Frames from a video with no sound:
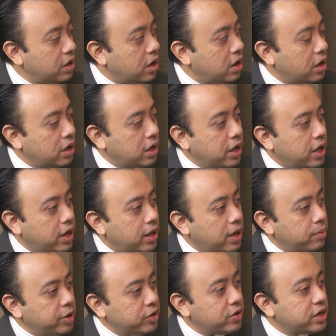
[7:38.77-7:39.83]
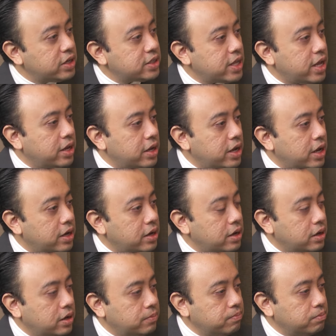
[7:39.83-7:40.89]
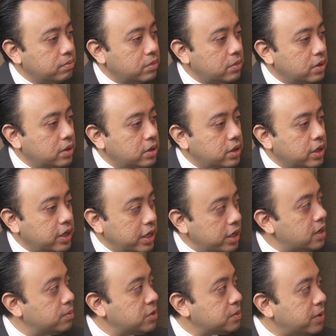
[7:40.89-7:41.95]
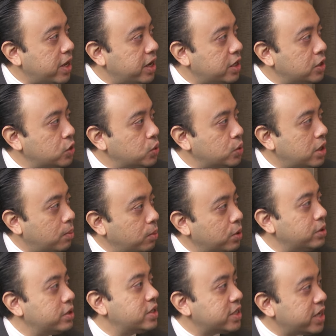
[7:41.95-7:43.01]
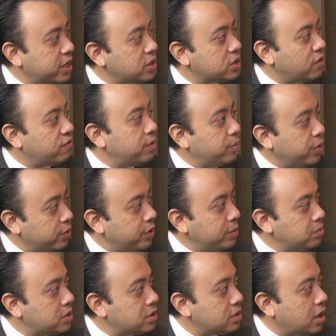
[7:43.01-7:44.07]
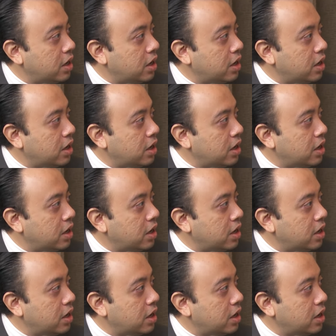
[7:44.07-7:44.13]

I mean, to understand that the kingdom is planning to double the size of the pilgrims.